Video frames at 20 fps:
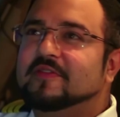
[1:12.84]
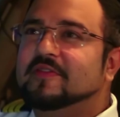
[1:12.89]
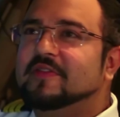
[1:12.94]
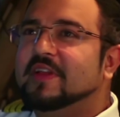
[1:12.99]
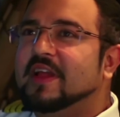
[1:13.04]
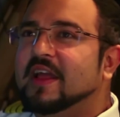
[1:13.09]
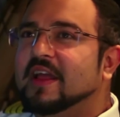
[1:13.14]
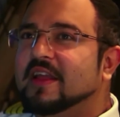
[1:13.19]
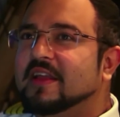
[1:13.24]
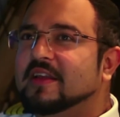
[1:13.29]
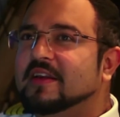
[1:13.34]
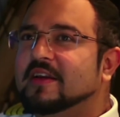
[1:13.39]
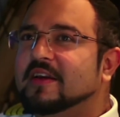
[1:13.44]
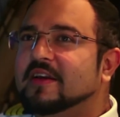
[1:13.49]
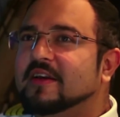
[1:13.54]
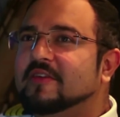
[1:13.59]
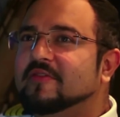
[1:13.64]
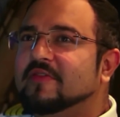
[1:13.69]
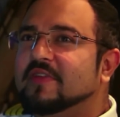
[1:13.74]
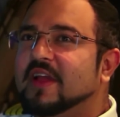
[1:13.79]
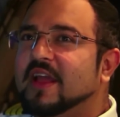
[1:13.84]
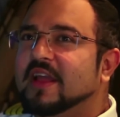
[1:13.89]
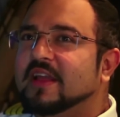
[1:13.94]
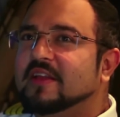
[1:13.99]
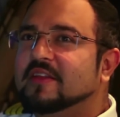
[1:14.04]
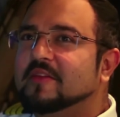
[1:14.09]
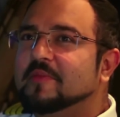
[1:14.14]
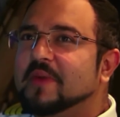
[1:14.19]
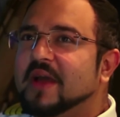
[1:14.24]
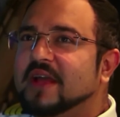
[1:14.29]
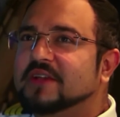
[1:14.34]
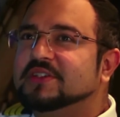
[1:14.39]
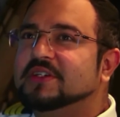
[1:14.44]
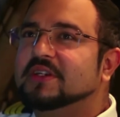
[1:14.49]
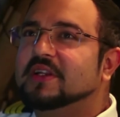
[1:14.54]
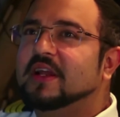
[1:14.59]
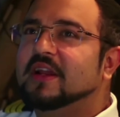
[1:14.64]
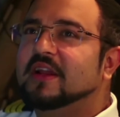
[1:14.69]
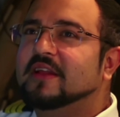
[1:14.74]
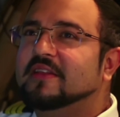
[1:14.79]
Flying, uh, flying is a passion,
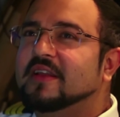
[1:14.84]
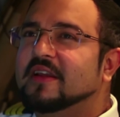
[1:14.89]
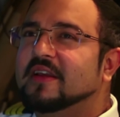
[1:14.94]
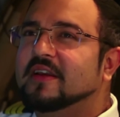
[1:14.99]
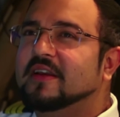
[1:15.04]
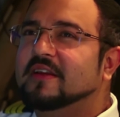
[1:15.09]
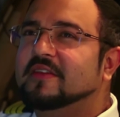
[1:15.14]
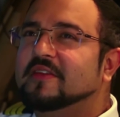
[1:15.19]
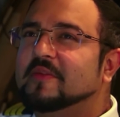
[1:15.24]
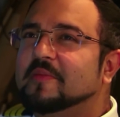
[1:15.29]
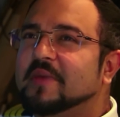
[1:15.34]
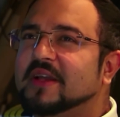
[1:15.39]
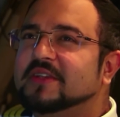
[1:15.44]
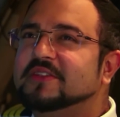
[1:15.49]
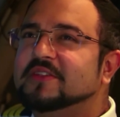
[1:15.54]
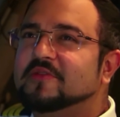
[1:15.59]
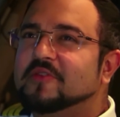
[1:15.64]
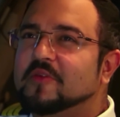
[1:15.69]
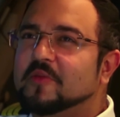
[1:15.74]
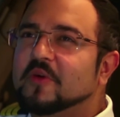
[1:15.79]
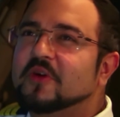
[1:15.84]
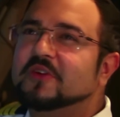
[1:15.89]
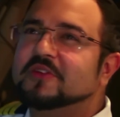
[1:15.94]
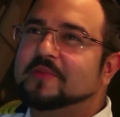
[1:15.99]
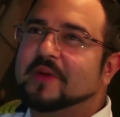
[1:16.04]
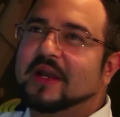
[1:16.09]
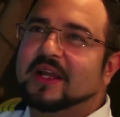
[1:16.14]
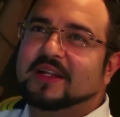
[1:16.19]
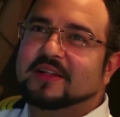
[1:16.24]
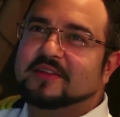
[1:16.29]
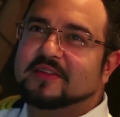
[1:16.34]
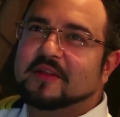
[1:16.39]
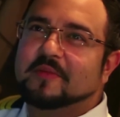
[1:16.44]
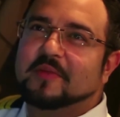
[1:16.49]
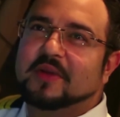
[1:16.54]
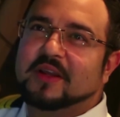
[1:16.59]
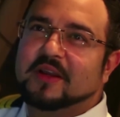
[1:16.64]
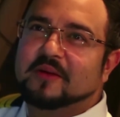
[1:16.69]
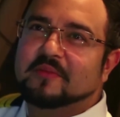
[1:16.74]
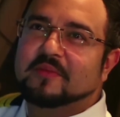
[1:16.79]
and I think it's a passion for most pilots that
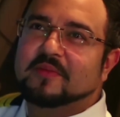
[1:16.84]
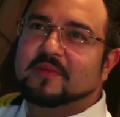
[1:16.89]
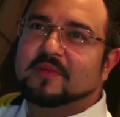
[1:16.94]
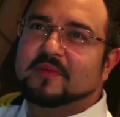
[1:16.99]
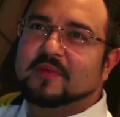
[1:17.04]
become.